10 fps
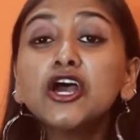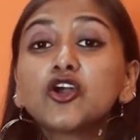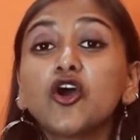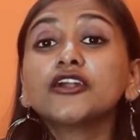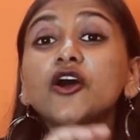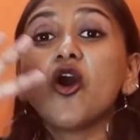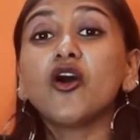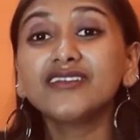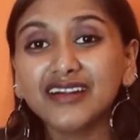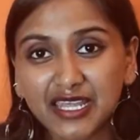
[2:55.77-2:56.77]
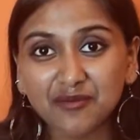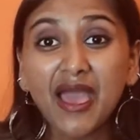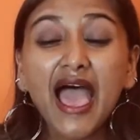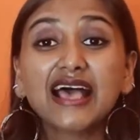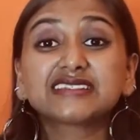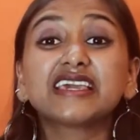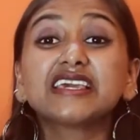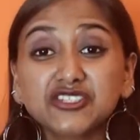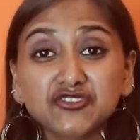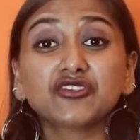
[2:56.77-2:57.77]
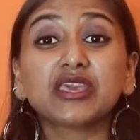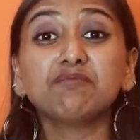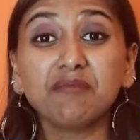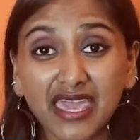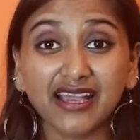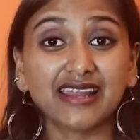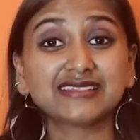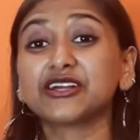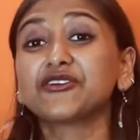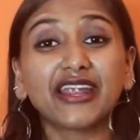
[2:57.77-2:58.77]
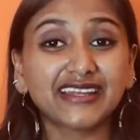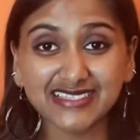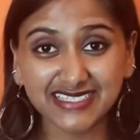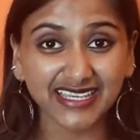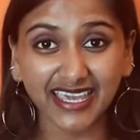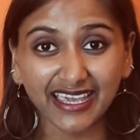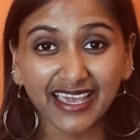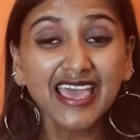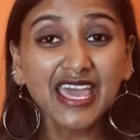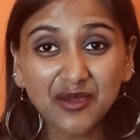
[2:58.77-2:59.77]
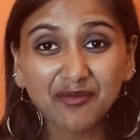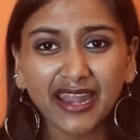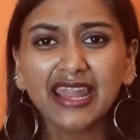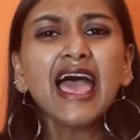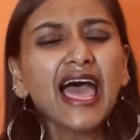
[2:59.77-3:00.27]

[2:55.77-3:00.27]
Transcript: God honored him as a history maker, as the greatest king. Amen.